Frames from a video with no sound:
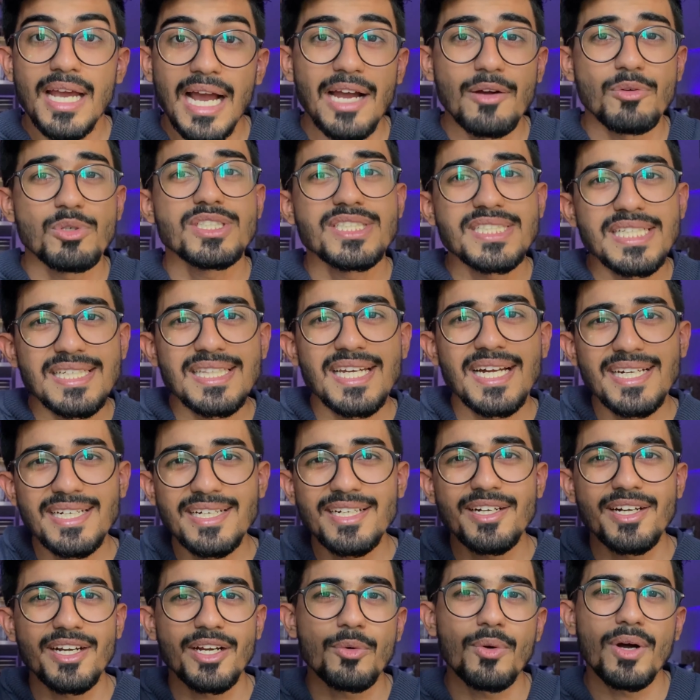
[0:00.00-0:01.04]
I would say that
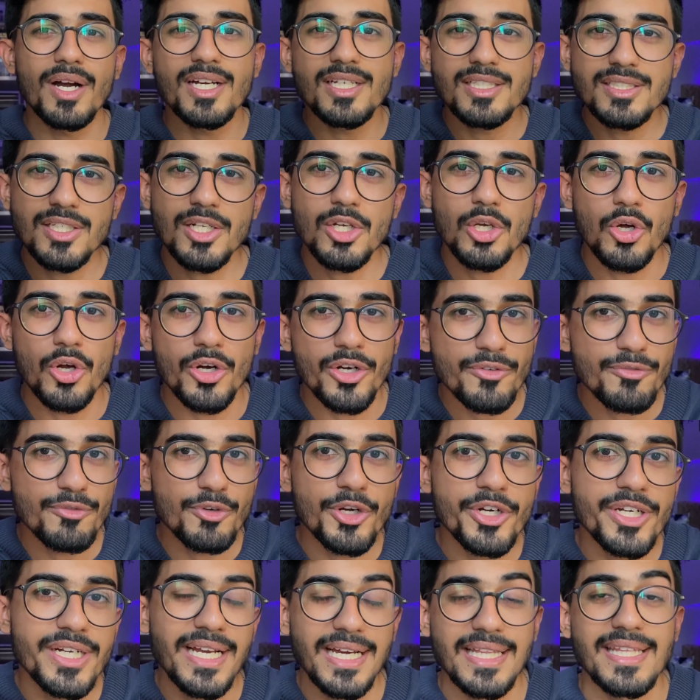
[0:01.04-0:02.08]
it requires a lot of
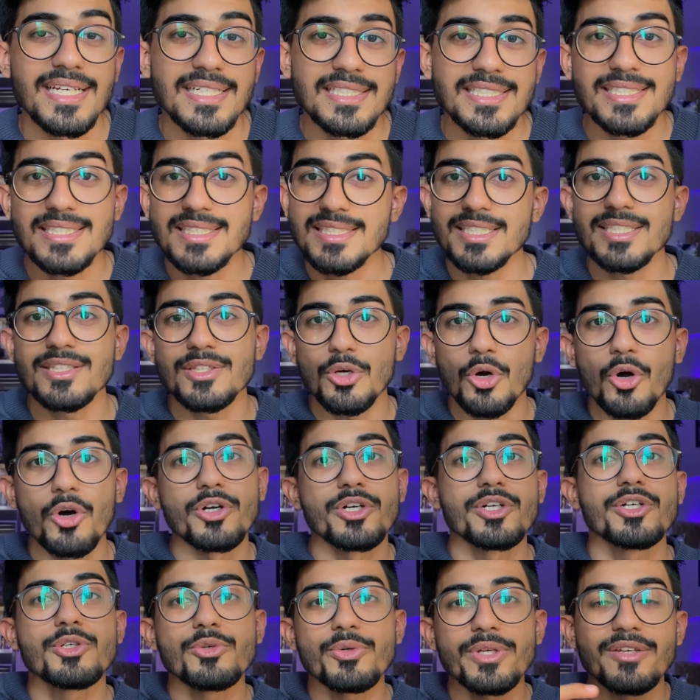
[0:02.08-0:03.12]
good connections in
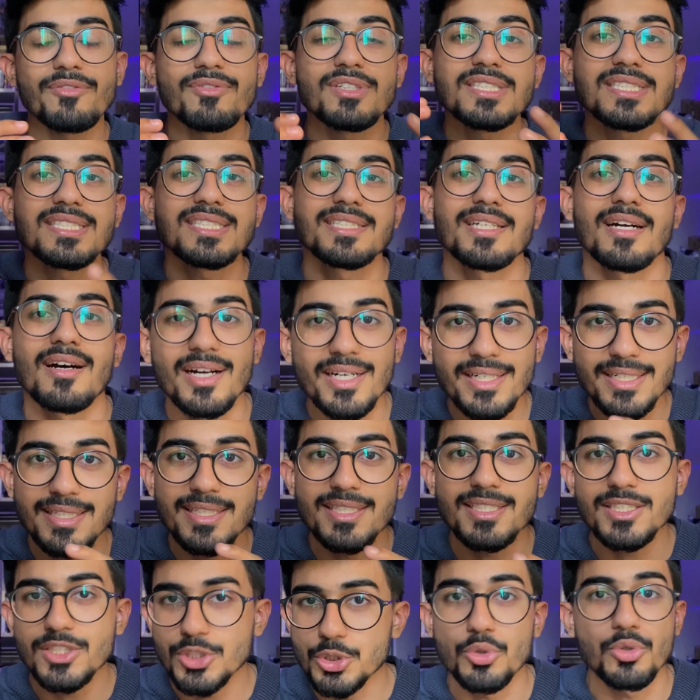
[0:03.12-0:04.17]
order to even start
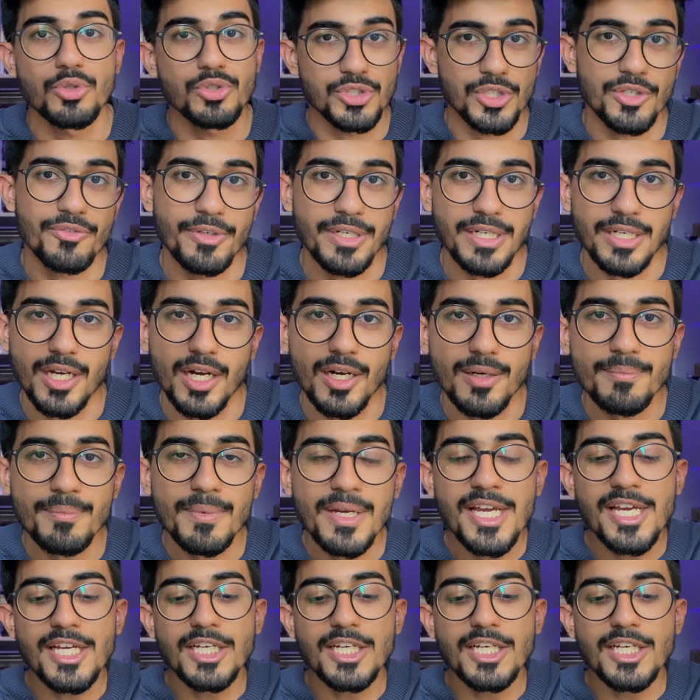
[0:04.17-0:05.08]
this source of income.